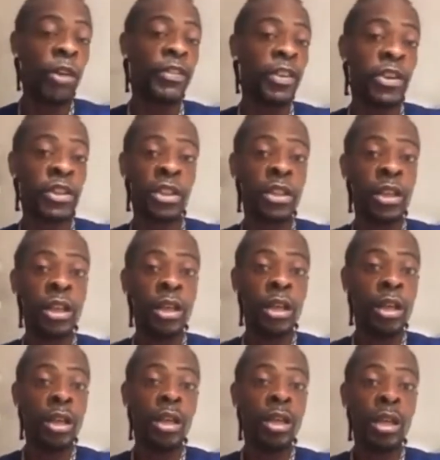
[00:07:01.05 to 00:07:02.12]
we have to just
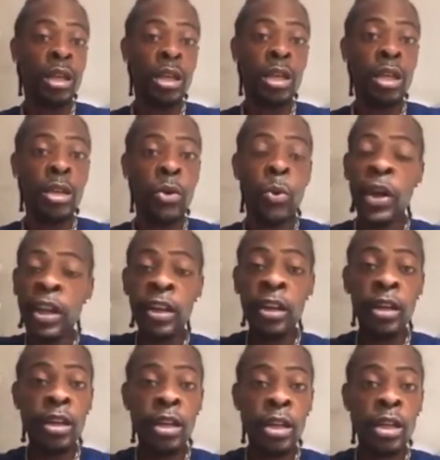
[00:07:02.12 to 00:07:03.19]
when
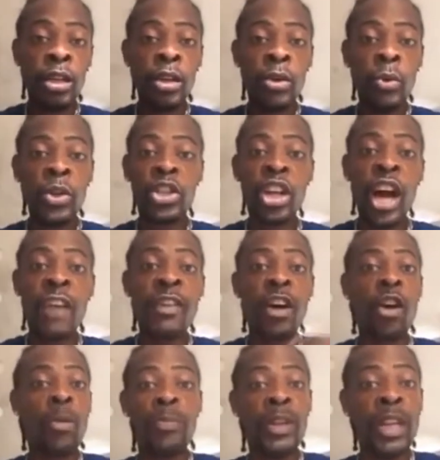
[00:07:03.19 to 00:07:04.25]
we should have a
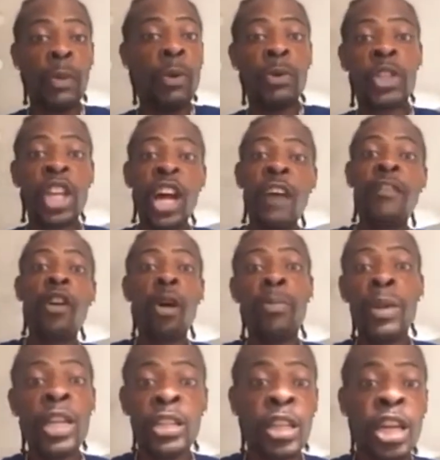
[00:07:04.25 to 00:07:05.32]
company, we should have
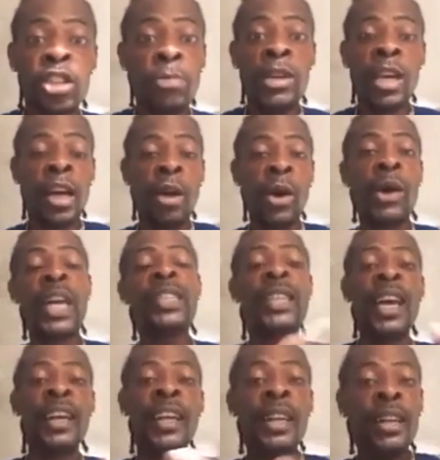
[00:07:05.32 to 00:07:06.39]
companies in Jamaica where we
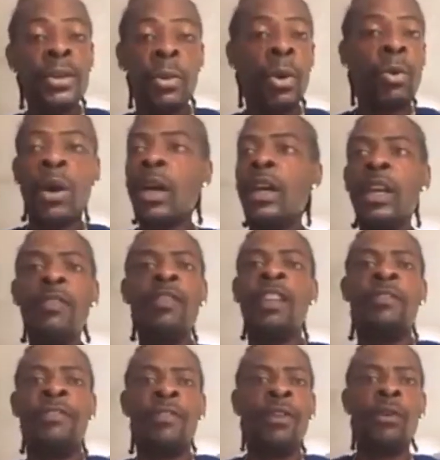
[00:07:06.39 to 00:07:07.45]
sign and where even
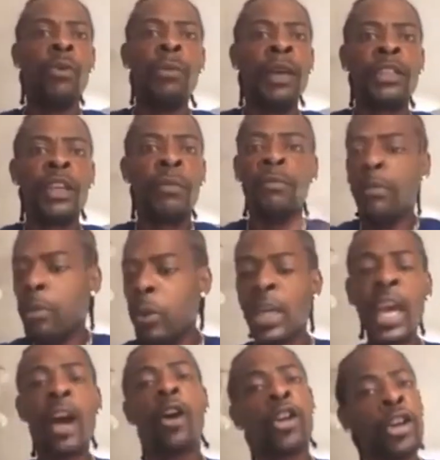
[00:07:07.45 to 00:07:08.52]
if we make some, we
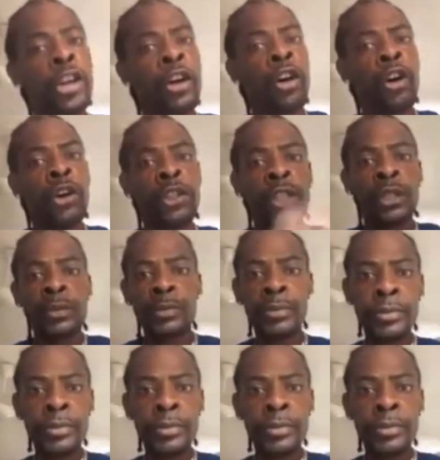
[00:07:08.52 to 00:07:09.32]
can't go down there with cuss.